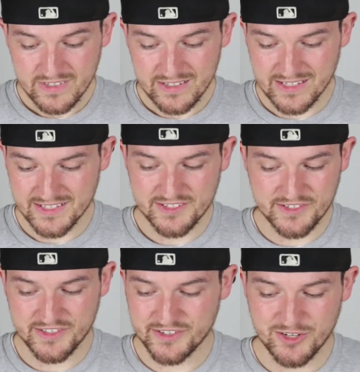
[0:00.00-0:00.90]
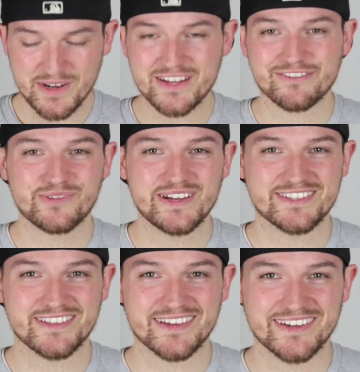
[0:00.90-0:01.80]
Because there's so many different
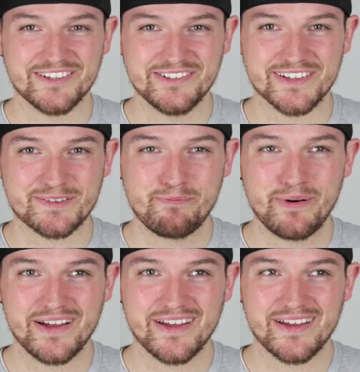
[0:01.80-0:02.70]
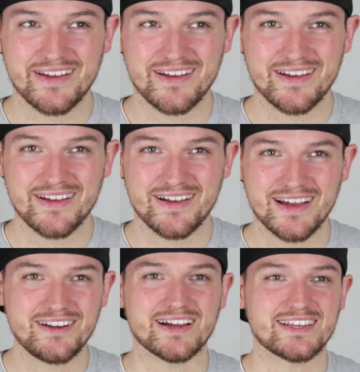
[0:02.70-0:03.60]
ways that they can do this, but
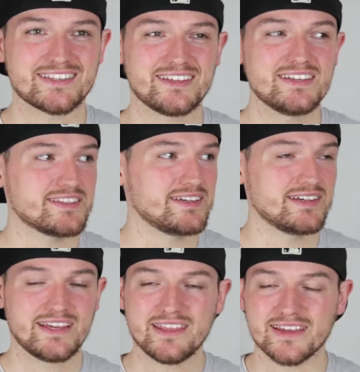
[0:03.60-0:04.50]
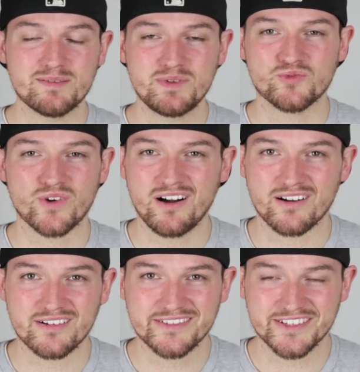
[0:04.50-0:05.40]
I don't know. I guess the thing is, they can be
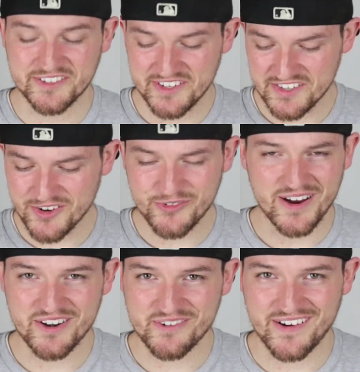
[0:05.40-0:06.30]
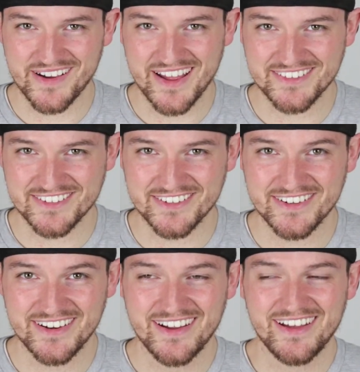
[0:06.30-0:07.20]
wrong. Like there is no right or wrong
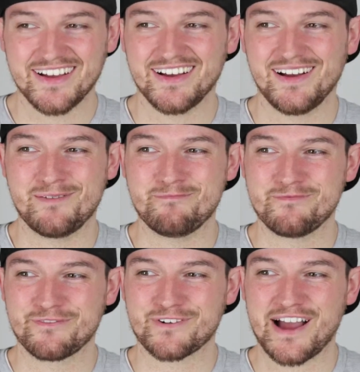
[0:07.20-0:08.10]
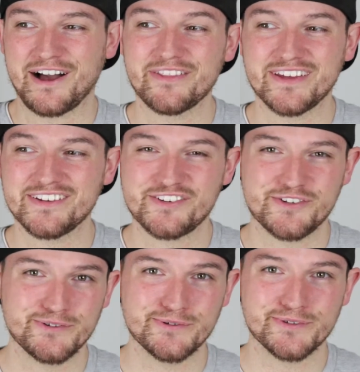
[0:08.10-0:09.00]
answer for how they'd
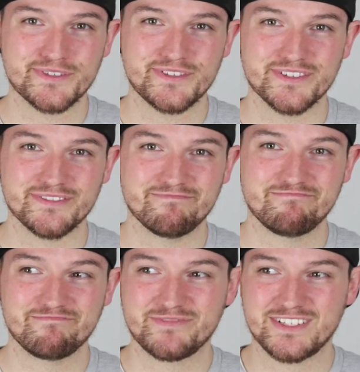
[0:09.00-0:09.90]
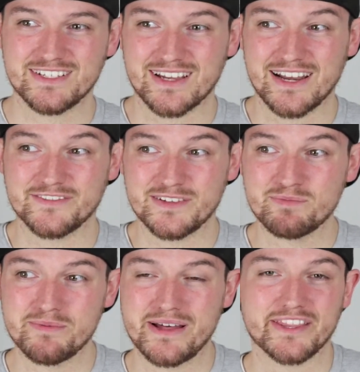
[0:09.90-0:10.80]
choose to kind of
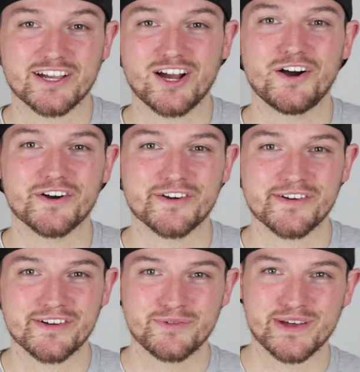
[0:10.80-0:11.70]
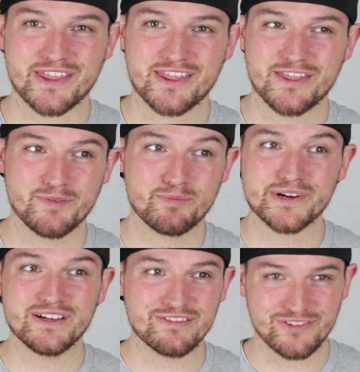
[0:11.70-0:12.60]
implement the card with the
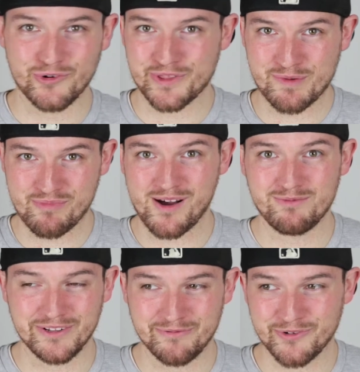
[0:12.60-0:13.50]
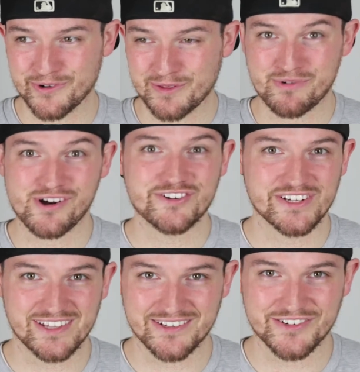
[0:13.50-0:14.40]
brief or the problem or the
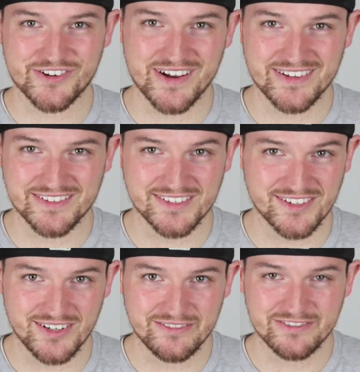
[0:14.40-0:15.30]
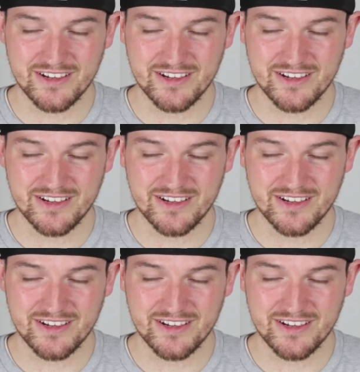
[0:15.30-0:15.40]
project that they're trying to solve.